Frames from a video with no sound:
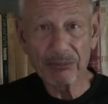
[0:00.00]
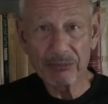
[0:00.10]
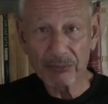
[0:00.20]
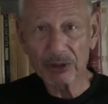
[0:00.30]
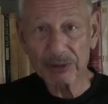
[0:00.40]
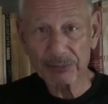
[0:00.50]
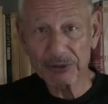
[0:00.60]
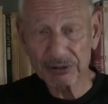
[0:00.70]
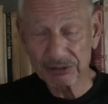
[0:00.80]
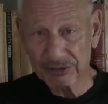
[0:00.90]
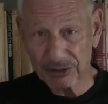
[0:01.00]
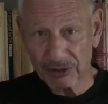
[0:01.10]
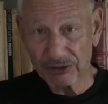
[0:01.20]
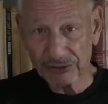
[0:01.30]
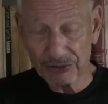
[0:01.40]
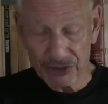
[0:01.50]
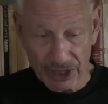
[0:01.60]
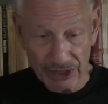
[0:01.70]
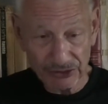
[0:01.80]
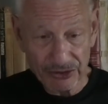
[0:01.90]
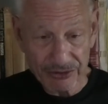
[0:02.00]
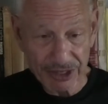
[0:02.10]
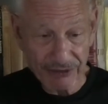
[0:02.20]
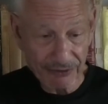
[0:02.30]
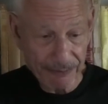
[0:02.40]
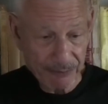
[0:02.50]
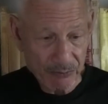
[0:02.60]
multiple causal chains, three of them.